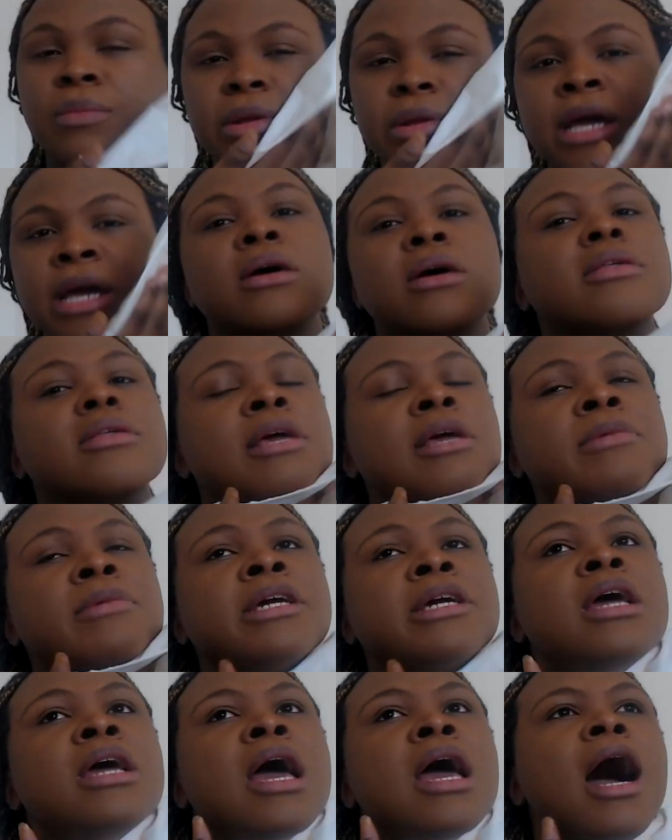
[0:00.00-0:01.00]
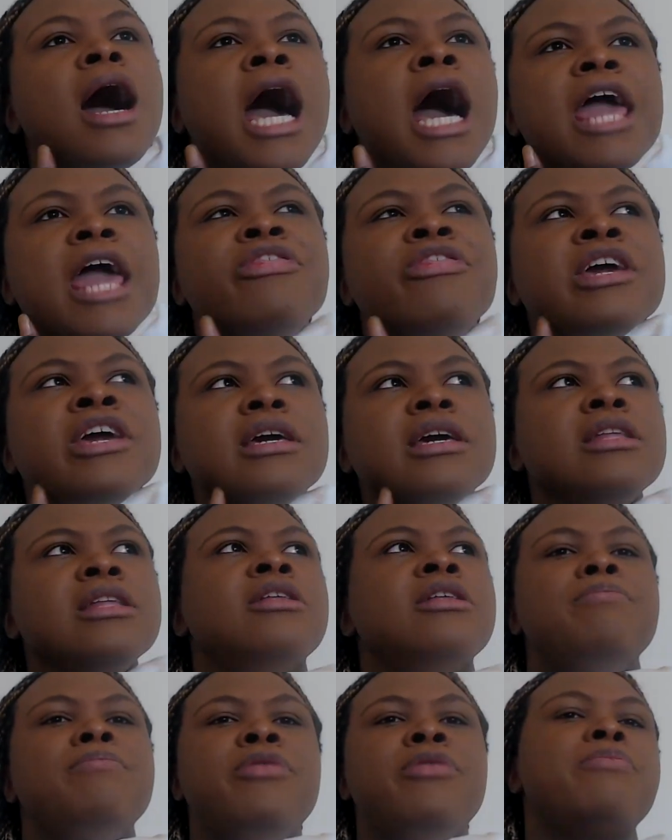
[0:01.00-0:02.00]
someone else? I mean, I
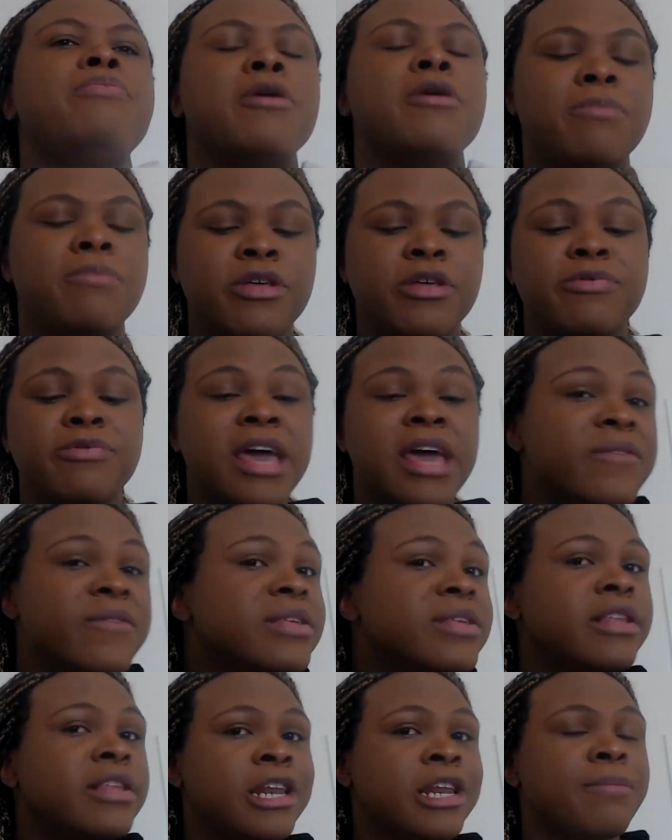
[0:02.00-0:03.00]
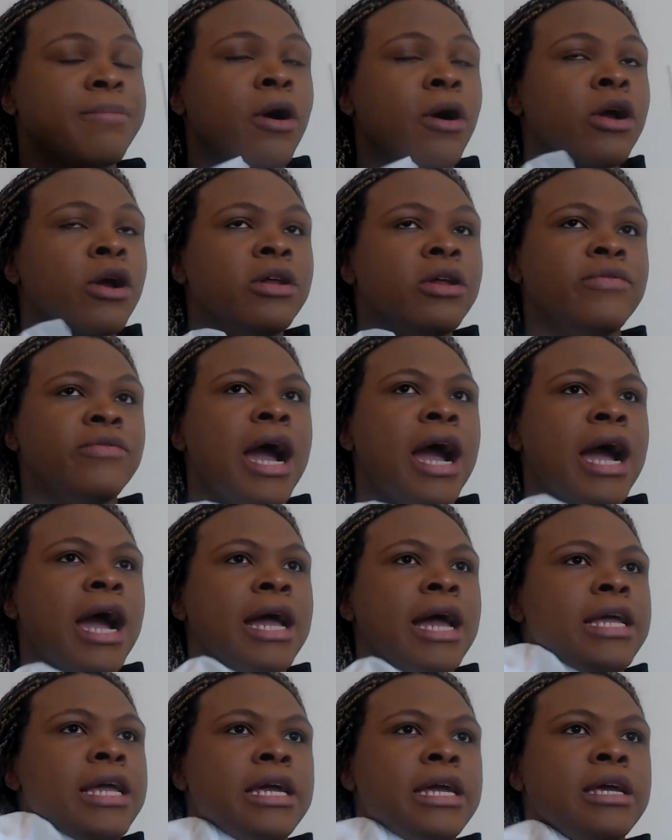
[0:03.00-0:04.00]
think the devastating part of
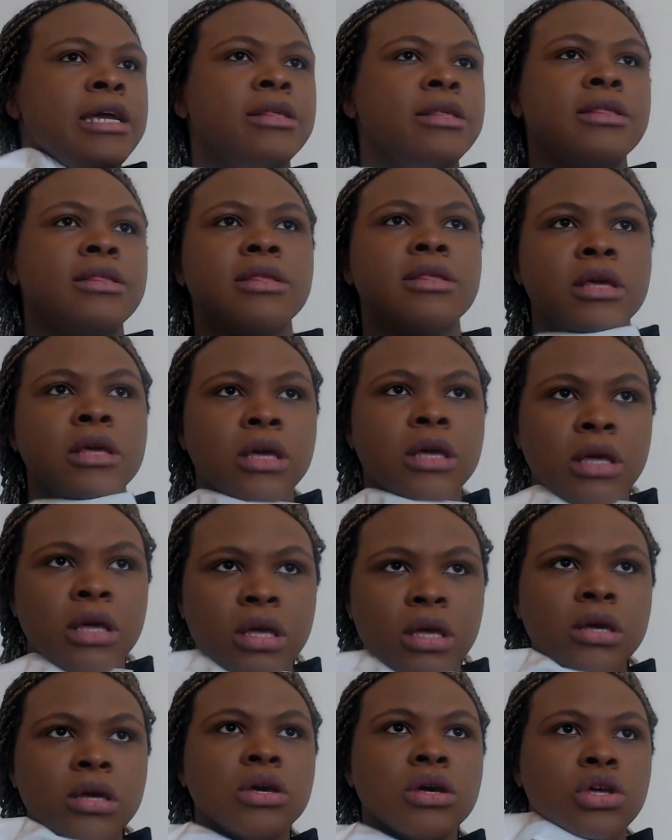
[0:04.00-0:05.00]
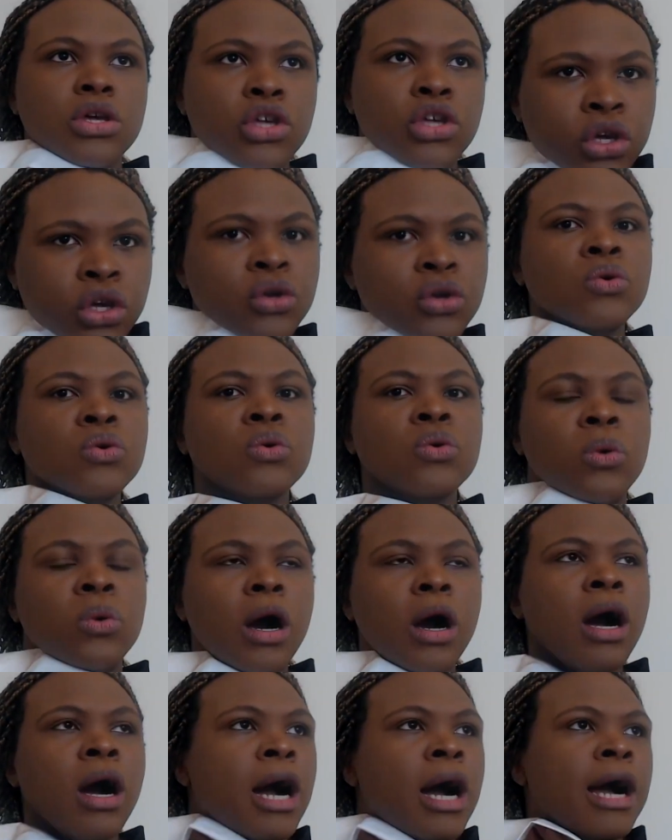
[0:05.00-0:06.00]
that is you